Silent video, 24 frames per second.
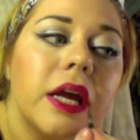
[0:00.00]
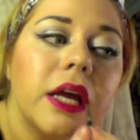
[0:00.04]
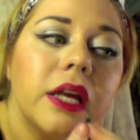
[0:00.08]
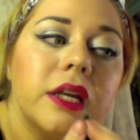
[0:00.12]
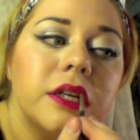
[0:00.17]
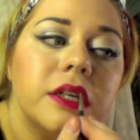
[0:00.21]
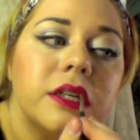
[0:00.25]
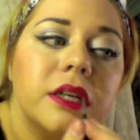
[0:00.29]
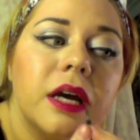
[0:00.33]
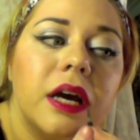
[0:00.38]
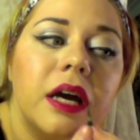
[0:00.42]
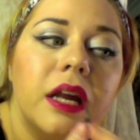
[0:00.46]

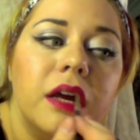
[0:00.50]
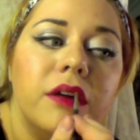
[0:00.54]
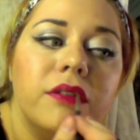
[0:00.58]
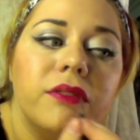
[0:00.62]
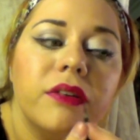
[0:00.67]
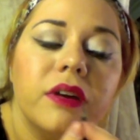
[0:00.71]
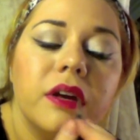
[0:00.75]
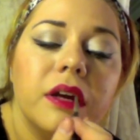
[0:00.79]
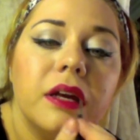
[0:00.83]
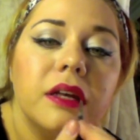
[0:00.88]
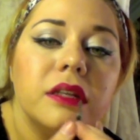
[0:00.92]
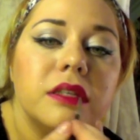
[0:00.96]
just kind of,
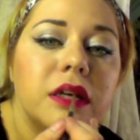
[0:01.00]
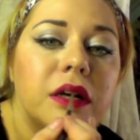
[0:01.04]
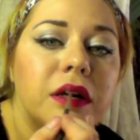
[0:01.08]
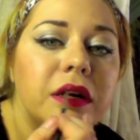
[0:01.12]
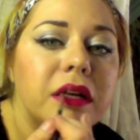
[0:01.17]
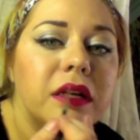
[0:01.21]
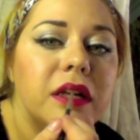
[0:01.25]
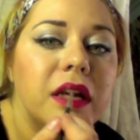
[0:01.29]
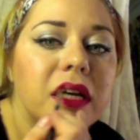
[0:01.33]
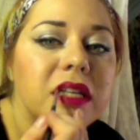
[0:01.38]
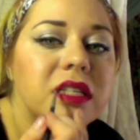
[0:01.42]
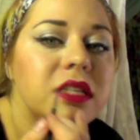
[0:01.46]
it's already
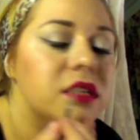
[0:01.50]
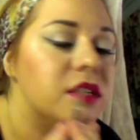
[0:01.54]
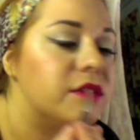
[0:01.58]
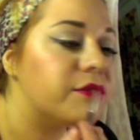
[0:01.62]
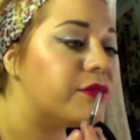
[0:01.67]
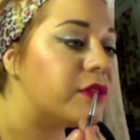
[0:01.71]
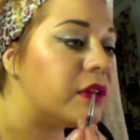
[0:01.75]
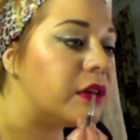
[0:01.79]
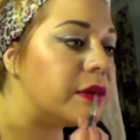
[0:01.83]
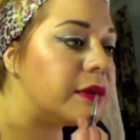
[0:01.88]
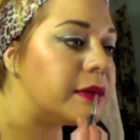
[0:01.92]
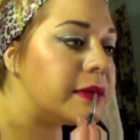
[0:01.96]
nice and
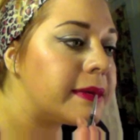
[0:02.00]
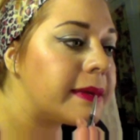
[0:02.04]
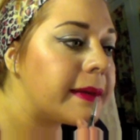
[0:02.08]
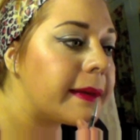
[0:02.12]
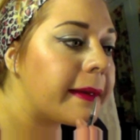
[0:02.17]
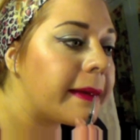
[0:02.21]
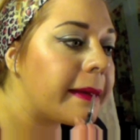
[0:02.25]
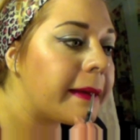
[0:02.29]
diffused.